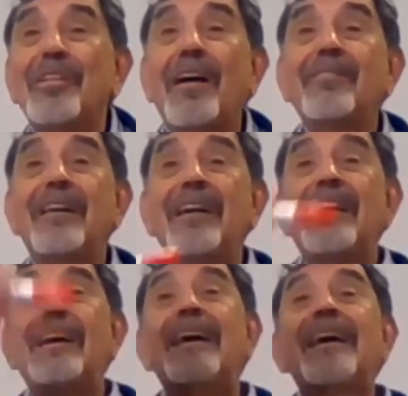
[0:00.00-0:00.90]
have
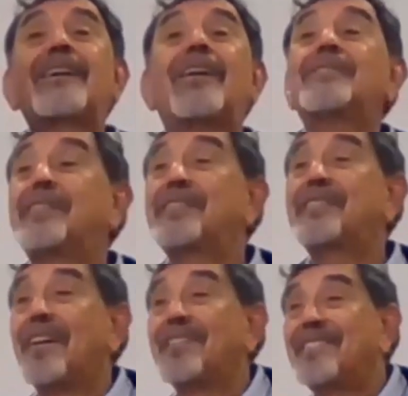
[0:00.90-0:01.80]
a
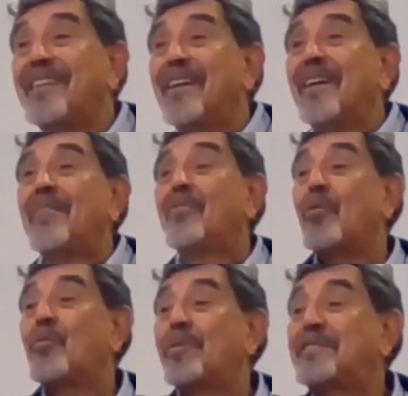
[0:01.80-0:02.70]
countryside
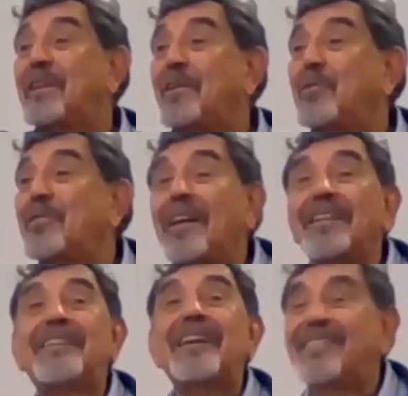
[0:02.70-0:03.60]
from which you can
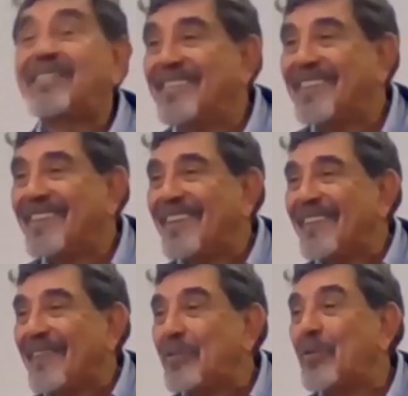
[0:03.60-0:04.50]
get
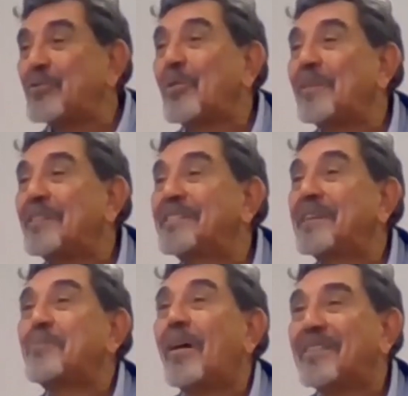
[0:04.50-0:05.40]
your domestic
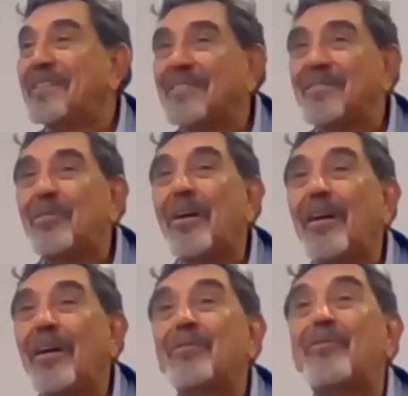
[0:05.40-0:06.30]
migrants. You
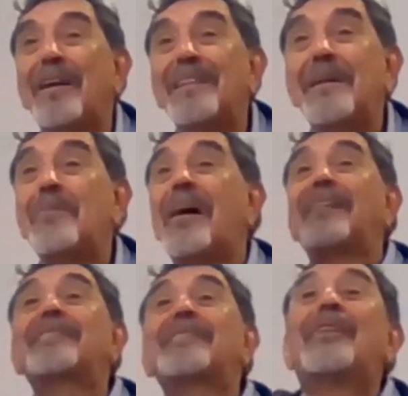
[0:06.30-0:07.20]
have to find them
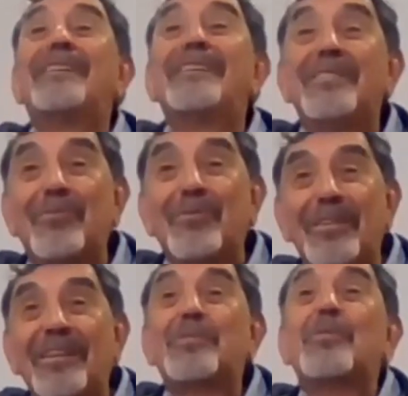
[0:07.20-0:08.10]
elsewhere
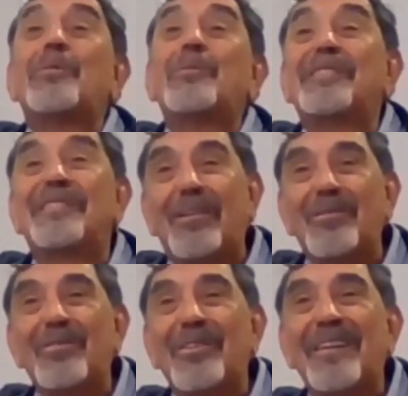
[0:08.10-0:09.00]
in global
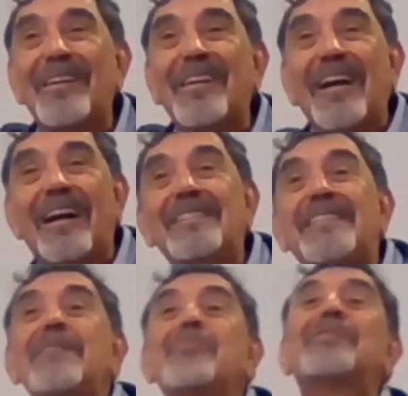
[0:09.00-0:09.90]
south, and
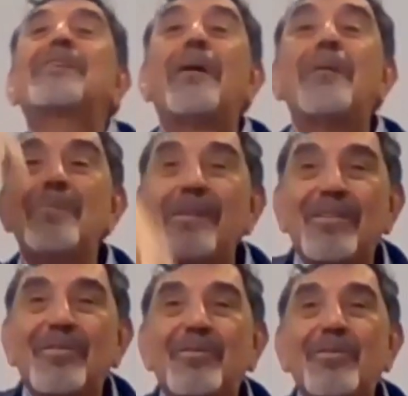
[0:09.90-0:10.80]
they will come
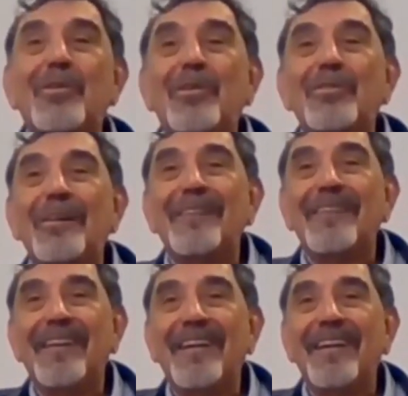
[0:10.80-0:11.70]
to your
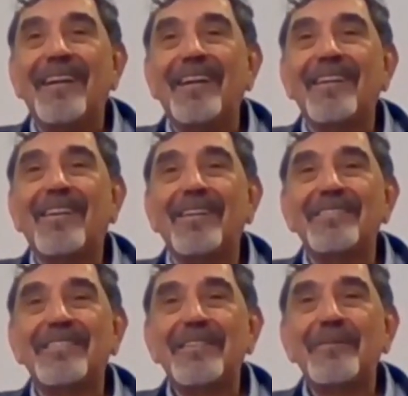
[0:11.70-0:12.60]

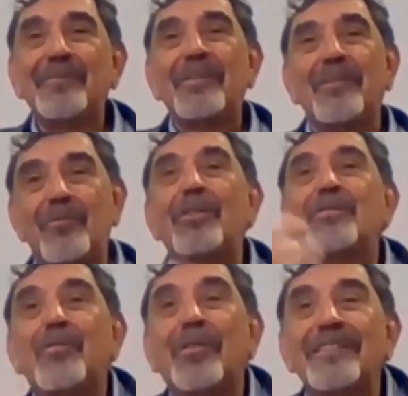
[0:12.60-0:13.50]
country, work
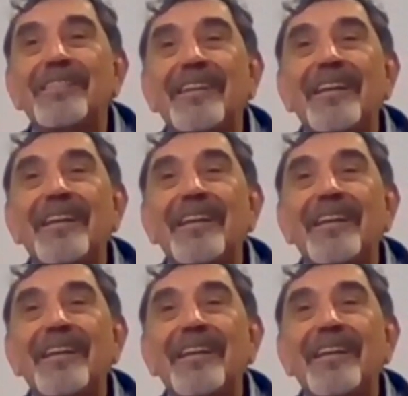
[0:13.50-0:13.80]
for it.